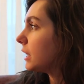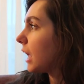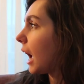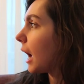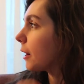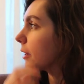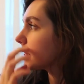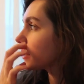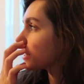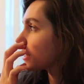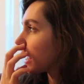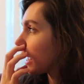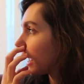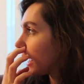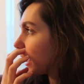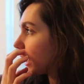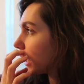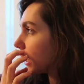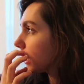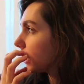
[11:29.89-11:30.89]
I'd
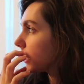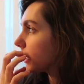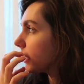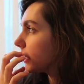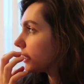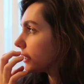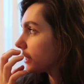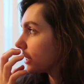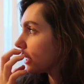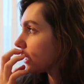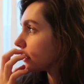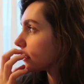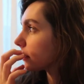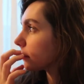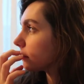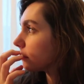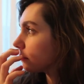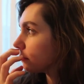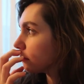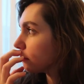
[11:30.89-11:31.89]
say like
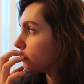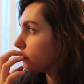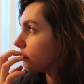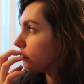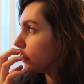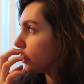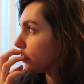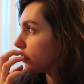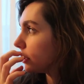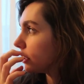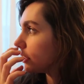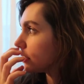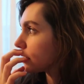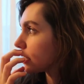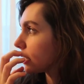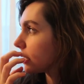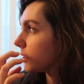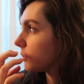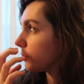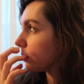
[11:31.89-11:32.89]
maybe
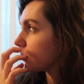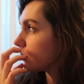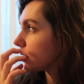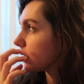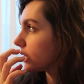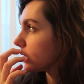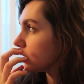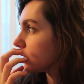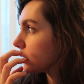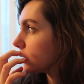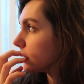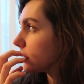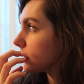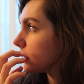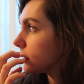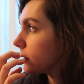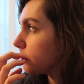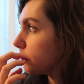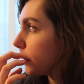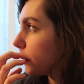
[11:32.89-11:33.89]
10 to 15
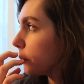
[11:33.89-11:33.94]
yeah.